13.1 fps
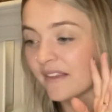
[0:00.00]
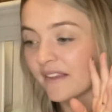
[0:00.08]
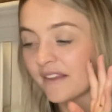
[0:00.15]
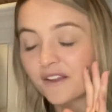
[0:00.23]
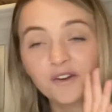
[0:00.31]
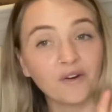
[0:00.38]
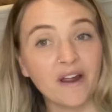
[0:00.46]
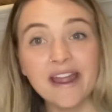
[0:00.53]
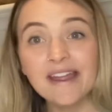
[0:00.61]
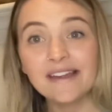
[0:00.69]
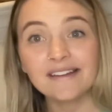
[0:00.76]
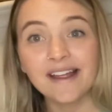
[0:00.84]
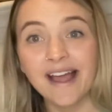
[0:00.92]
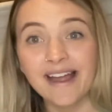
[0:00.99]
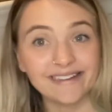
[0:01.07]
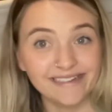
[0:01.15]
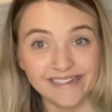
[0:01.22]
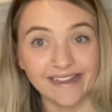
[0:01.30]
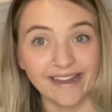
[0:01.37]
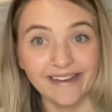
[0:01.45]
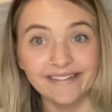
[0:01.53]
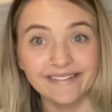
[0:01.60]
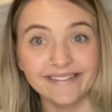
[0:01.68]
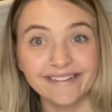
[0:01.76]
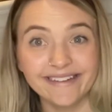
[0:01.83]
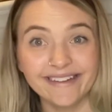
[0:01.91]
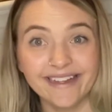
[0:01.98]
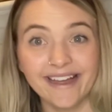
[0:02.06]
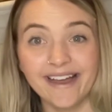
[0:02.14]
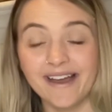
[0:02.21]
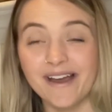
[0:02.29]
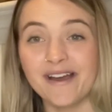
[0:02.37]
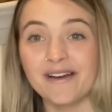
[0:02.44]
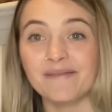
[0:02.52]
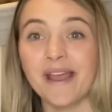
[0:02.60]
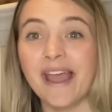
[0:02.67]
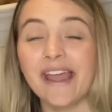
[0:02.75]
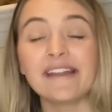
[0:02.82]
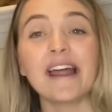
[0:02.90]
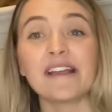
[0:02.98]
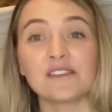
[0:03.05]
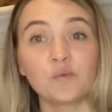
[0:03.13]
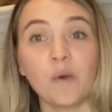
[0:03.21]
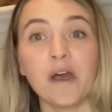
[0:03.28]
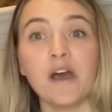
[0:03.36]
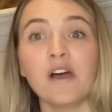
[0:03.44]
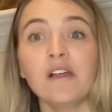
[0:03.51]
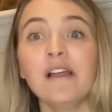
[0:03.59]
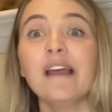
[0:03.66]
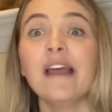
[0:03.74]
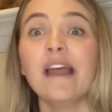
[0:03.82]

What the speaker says: Great idea. And as well,